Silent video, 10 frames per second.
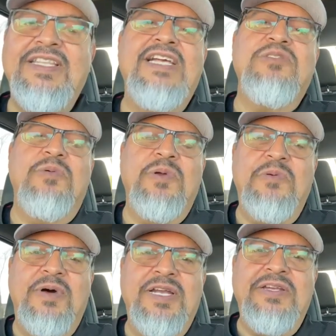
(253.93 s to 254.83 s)
And that's what
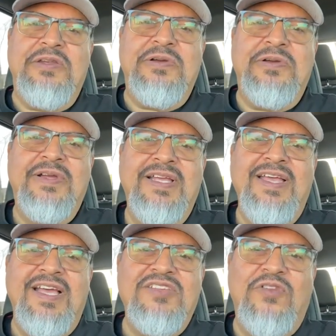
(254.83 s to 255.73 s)
we want to do
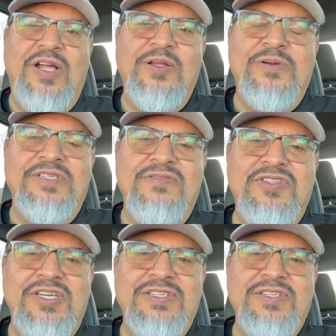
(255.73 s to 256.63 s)
as followers
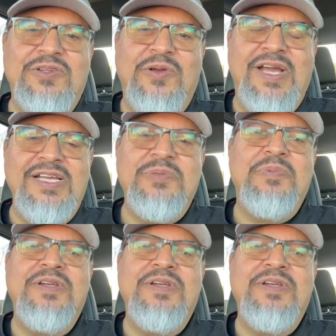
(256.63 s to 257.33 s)
of Jesus Christ.